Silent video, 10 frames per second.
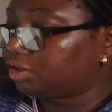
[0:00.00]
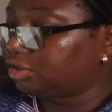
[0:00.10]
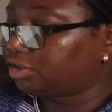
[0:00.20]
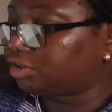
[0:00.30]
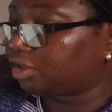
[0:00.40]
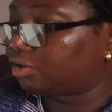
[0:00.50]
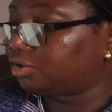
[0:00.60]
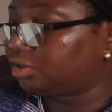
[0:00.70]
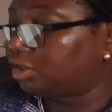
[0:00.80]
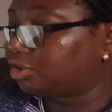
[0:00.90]
the
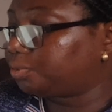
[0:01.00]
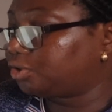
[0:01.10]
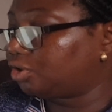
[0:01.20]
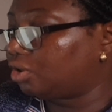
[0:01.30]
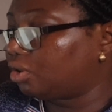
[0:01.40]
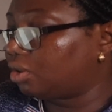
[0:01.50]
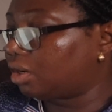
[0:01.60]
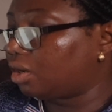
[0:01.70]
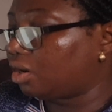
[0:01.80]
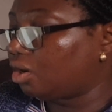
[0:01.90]
secondary exposure
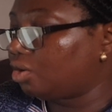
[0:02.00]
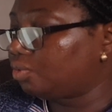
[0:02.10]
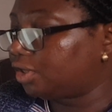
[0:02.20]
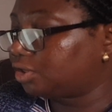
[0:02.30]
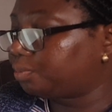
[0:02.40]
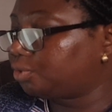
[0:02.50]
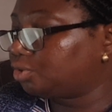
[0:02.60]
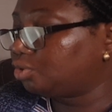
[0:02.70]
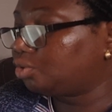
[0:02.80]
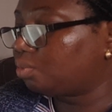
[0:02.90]
always
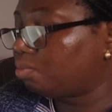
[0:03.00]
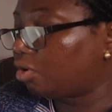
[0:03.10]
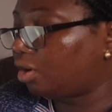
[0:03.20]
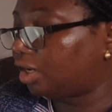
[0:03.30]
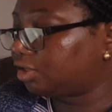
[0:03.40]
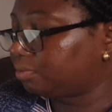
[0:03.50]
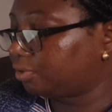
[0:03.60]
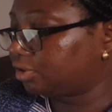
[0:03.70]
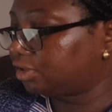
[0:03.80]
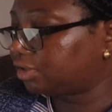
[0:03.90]
produces more
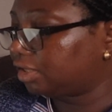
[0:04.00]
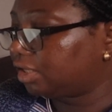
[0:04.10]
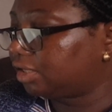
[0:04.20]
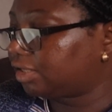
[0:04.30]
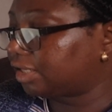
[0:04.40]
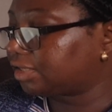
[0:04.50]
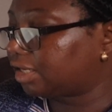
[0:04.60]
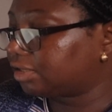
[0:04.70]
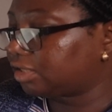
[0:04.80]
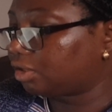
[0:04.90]
antibodies that
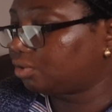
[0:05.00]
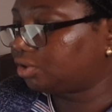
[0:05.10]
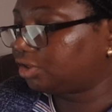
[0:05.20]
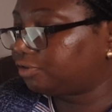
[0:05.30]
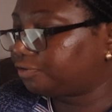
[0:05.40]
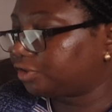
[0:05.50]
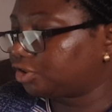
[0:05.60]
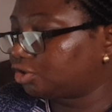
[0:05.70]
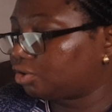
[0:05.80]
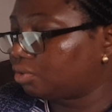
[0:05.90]
can tackle the
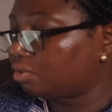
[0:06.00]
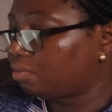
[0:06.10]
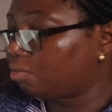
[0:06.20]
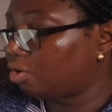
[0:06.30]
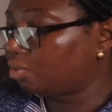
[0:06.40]
infection more